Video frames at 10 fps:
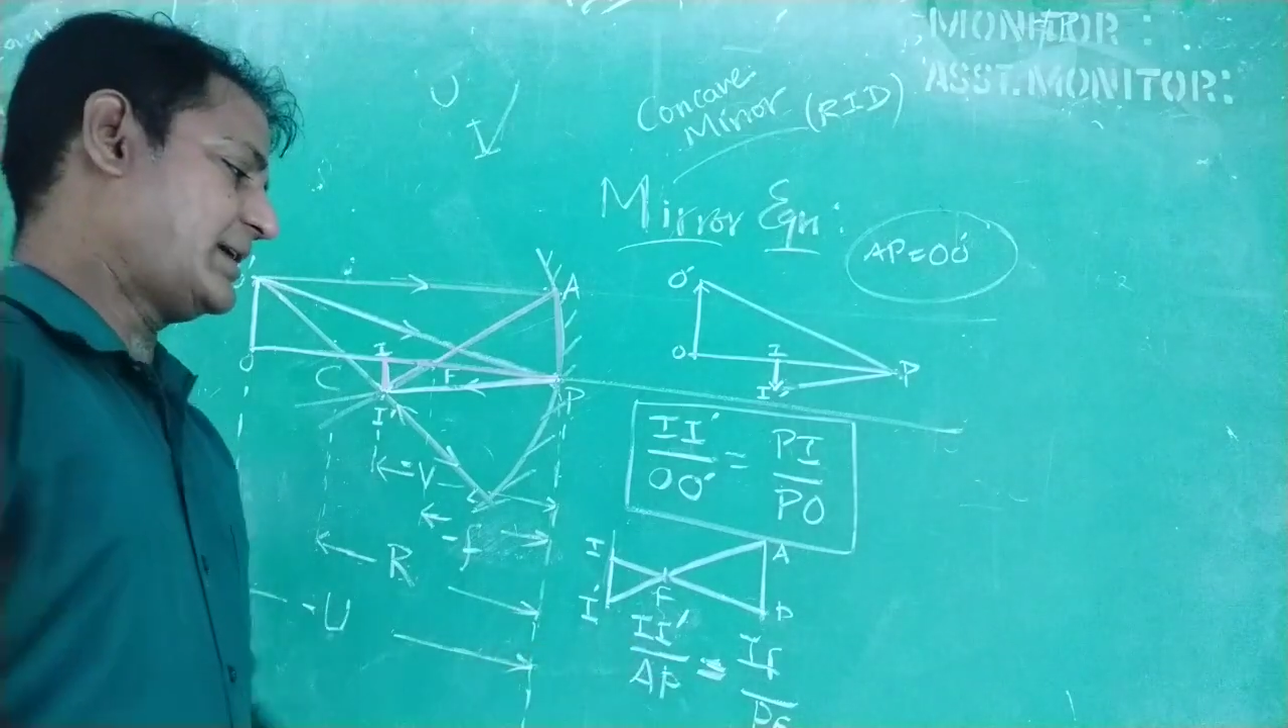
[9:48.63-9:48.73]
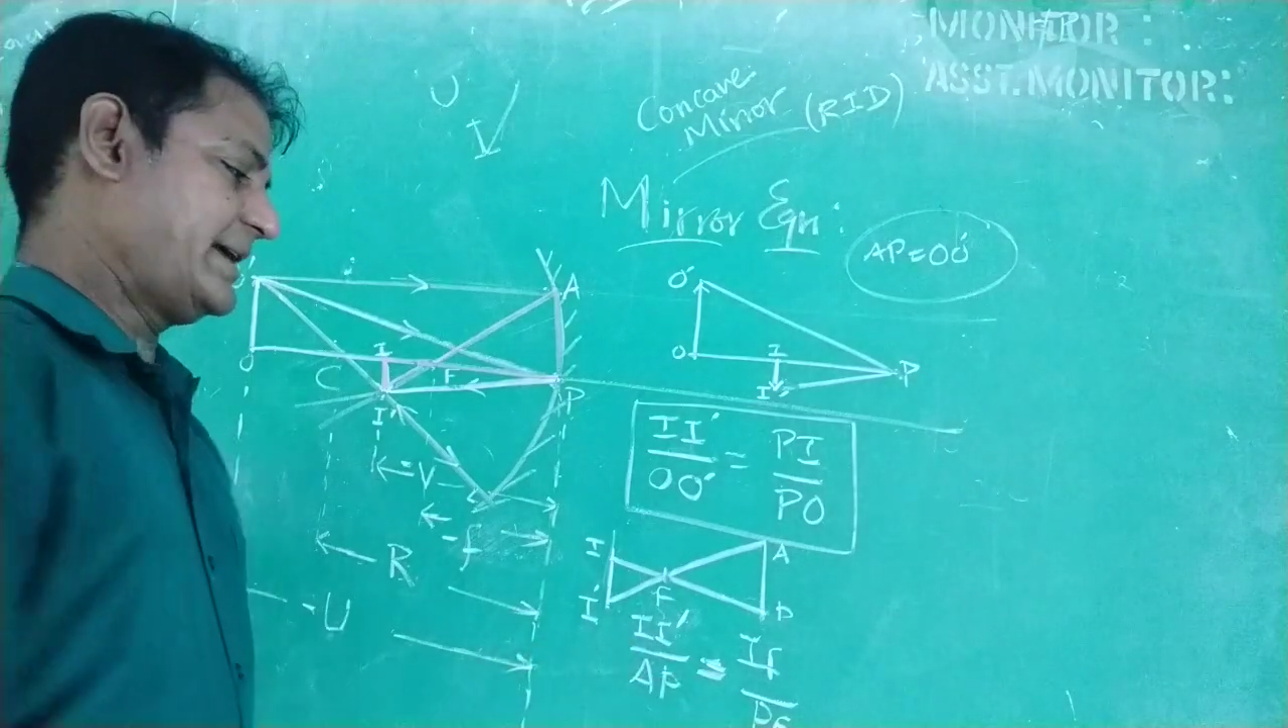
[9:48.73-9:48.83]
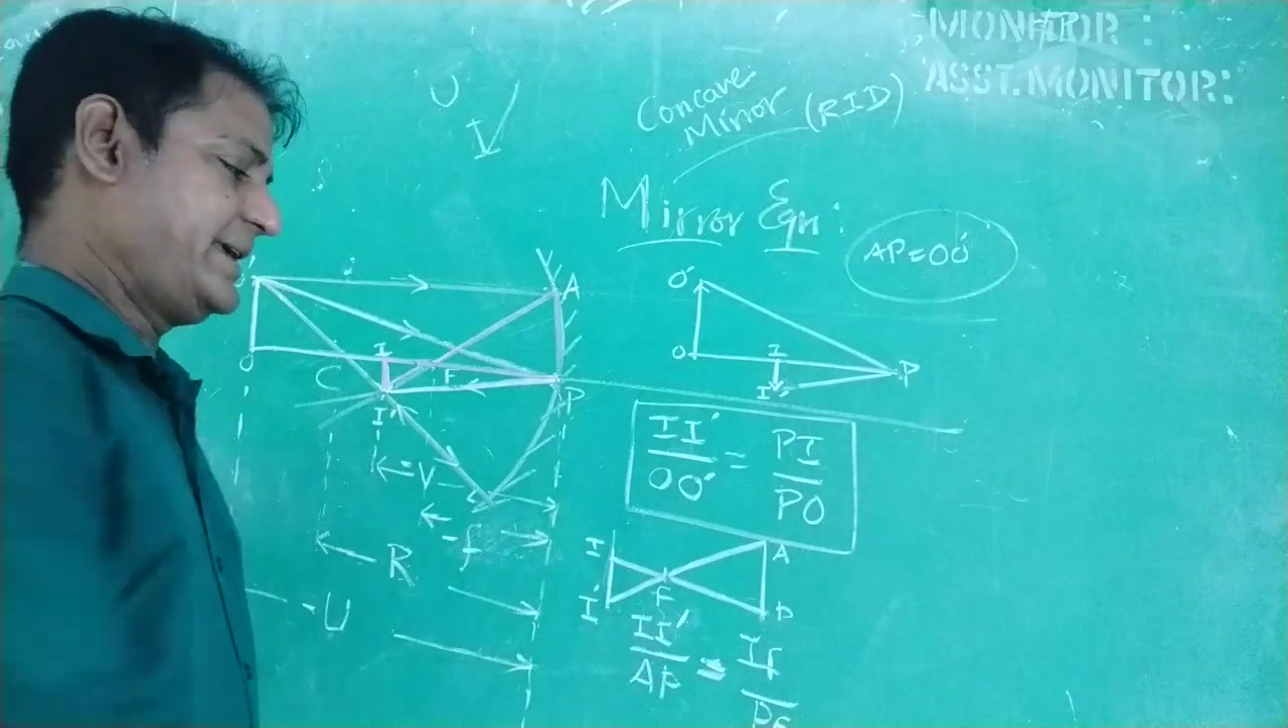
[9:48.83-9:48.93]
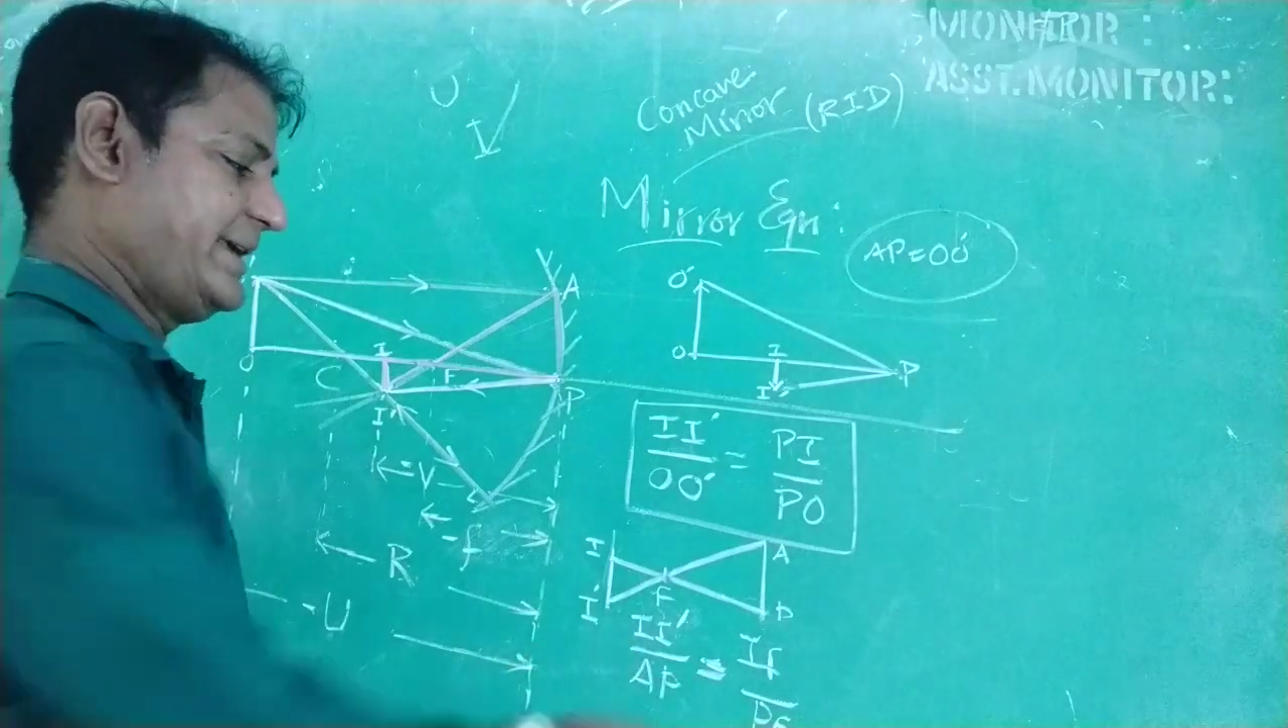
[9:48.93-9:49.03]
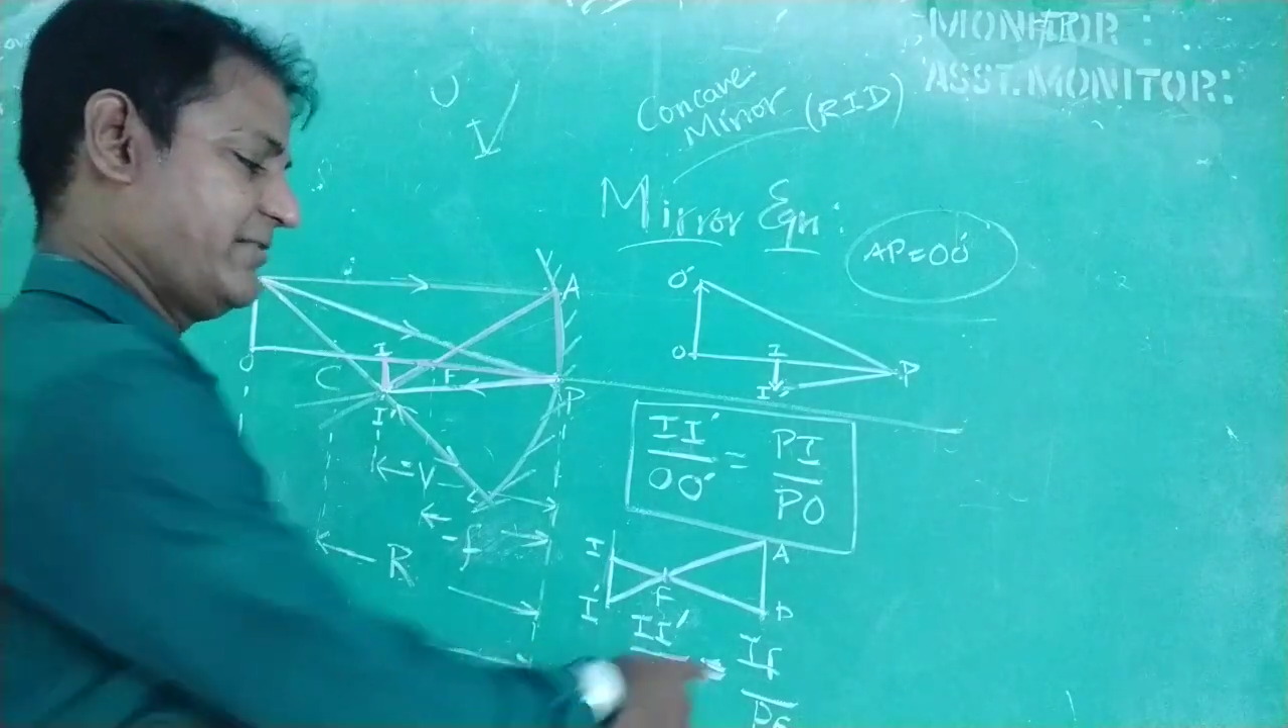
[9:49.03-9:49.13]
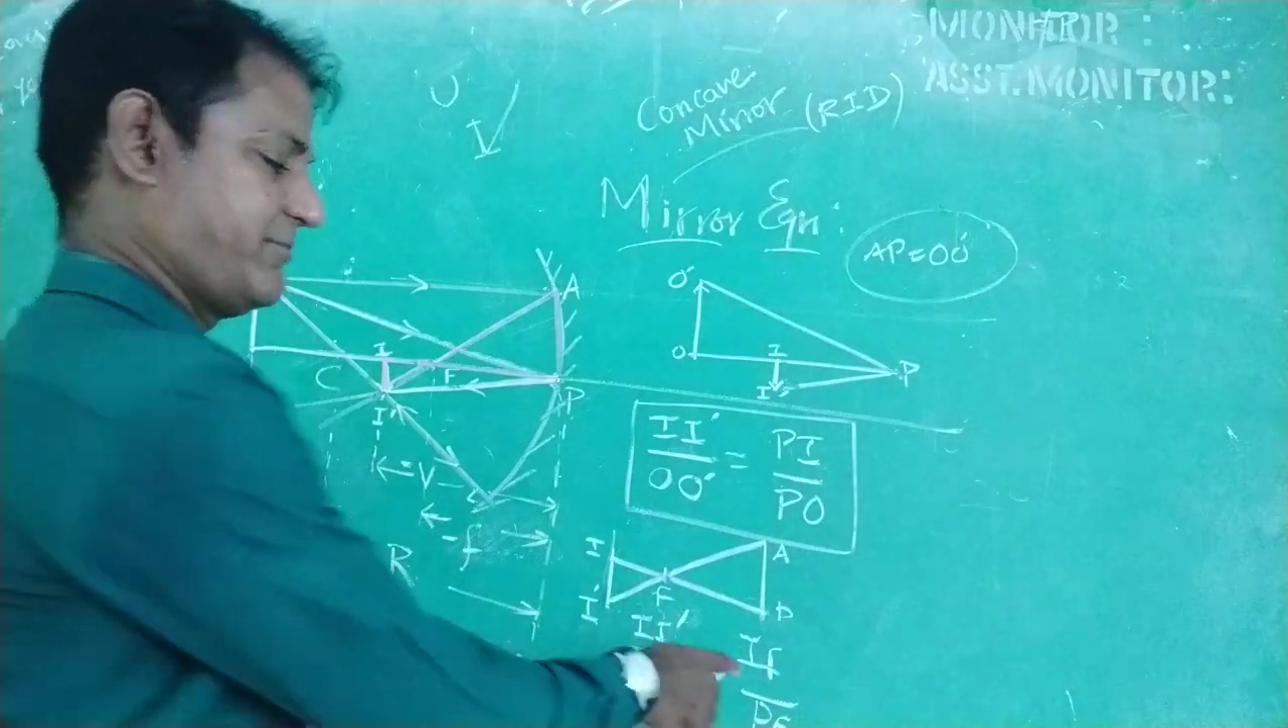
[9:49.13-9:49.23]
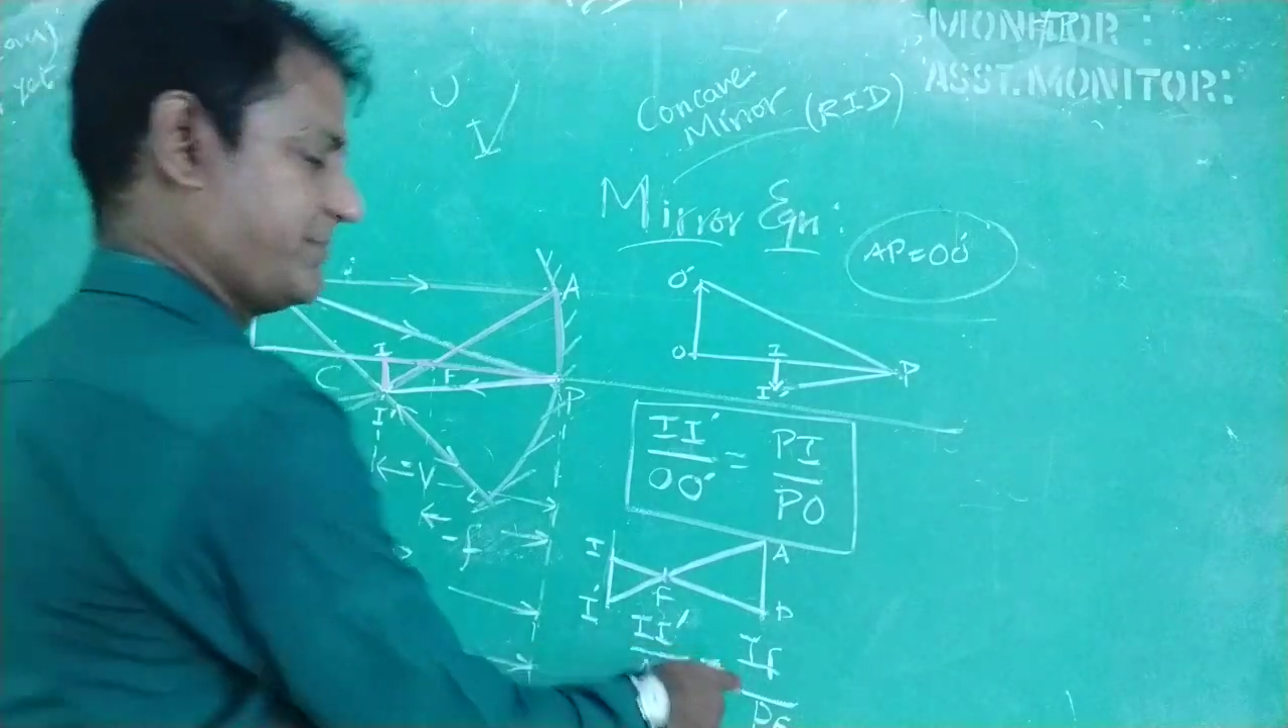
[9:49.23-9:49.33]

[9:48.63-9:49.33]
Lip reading: IF